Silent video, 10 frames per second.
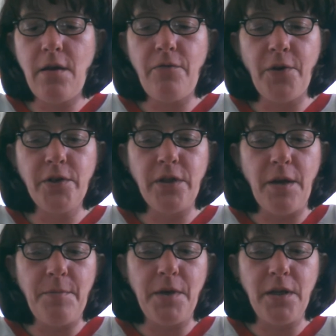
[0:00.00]
First
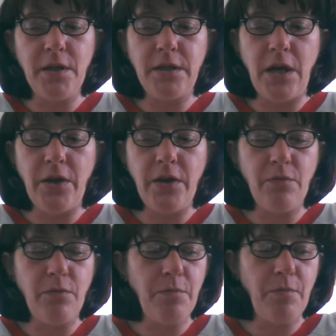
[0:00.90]
I'm going to tell
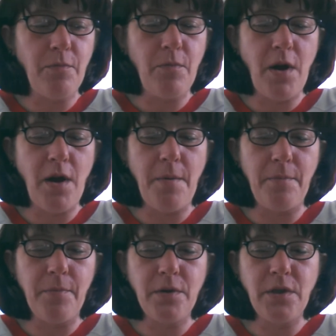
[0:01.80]
you,
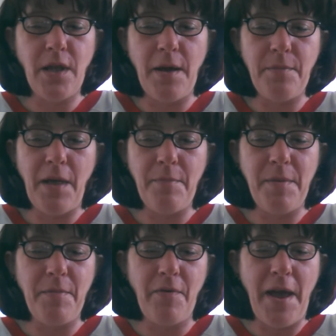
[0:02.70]
so a lot of
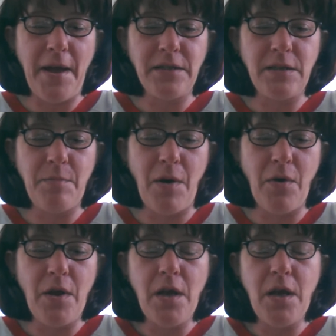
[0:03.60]
people have asked
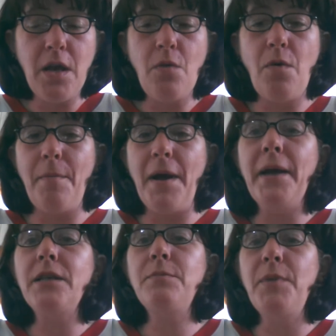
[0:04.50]
about what my
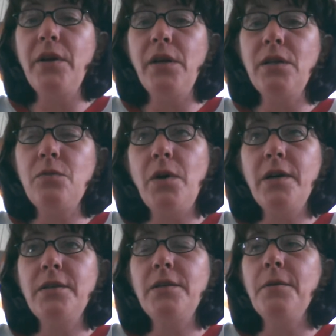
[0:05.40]
experience
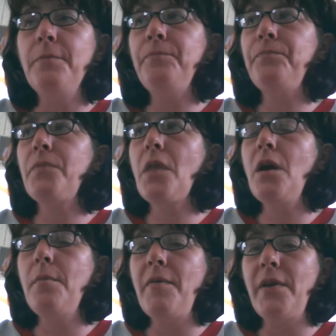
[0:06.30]
was.
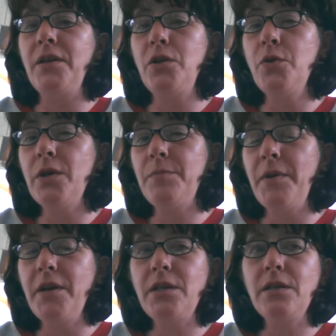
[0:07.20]
I've had two
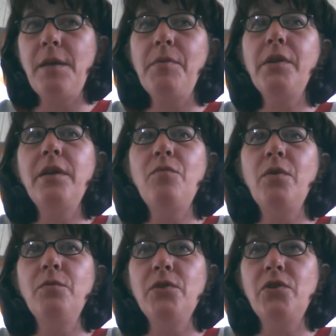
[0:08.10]
experiences, I believe.
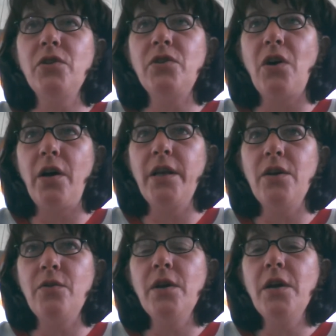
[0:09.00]
One was just
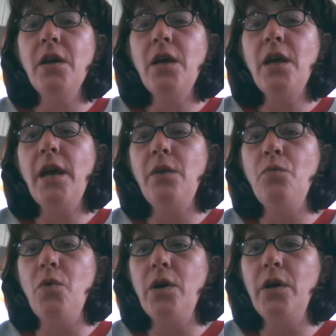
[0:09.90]
audio
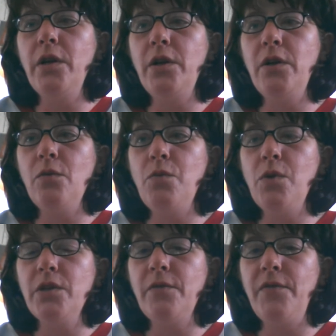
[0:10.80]
and one
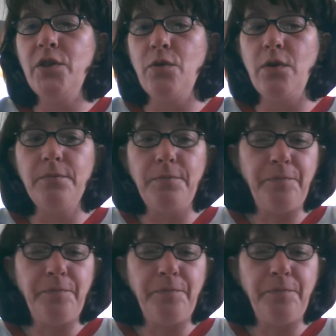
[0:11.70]
was a visual.